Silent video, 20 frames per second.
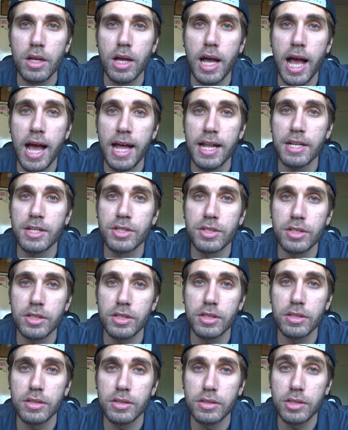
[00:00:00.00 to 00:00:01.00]
And
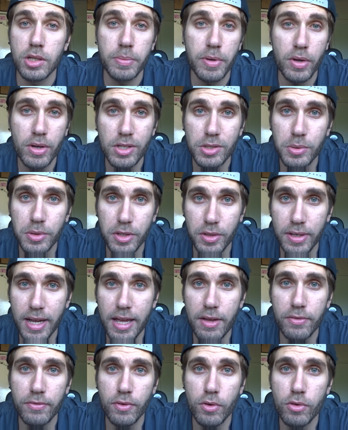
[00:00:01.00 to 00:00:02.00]
to be honest with you,
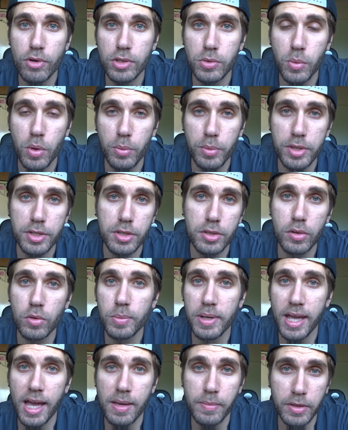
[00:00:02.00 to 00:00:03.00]
layer four is what we should all
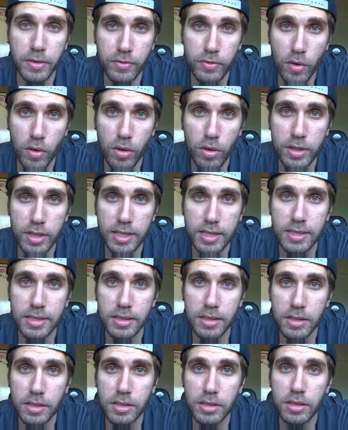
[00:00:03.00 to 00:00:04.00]
be aiming for. This
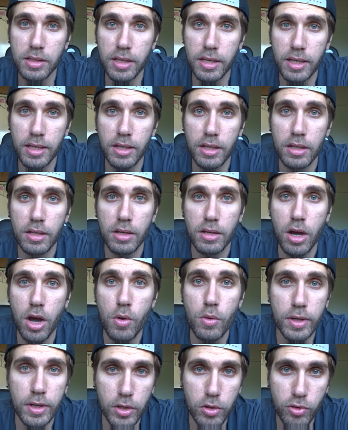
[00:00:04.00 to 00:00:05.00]
is the, the
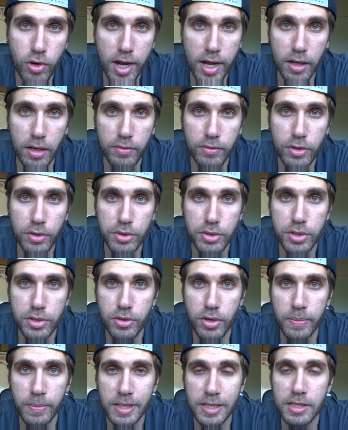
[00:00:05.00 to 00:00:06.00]
holy grail of lucid
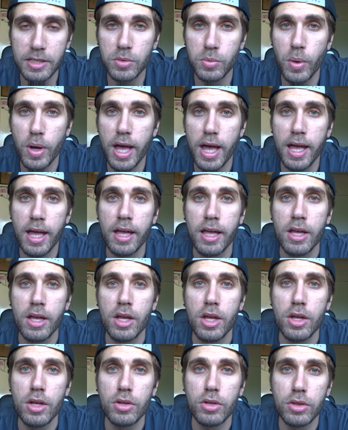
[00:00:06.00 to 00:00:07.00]
dream. This is where
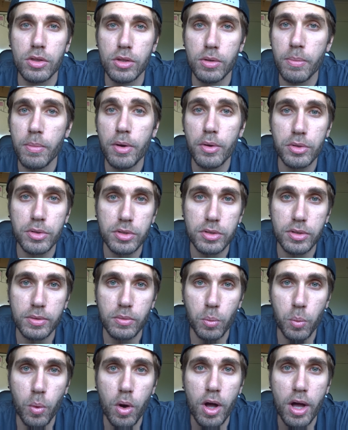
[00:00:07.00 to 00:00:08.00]
the most
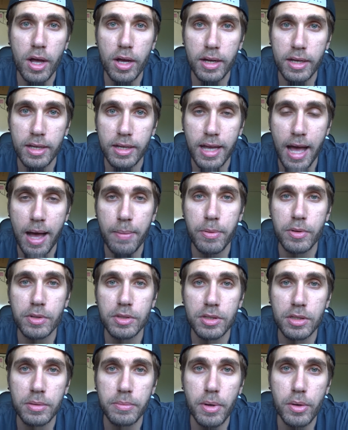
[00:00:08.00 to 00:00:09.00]
work
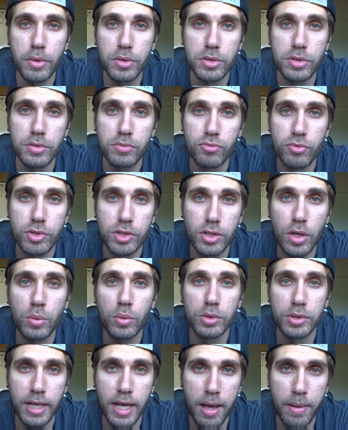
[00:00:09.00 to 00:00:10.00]
happens and the most
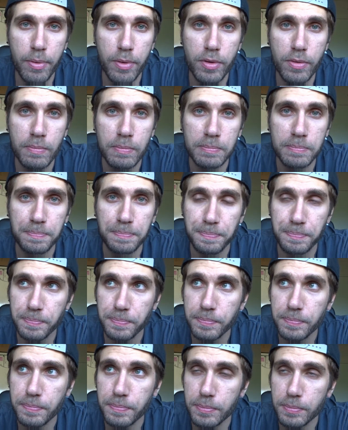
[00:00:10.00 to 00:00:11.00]
results happen.
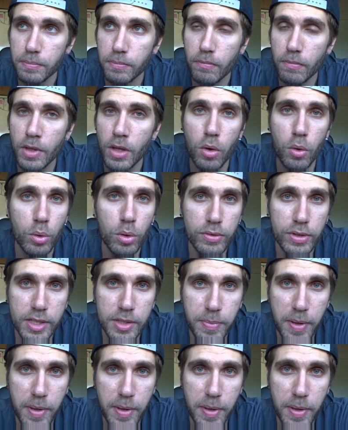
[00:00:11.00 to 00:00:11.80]
All of these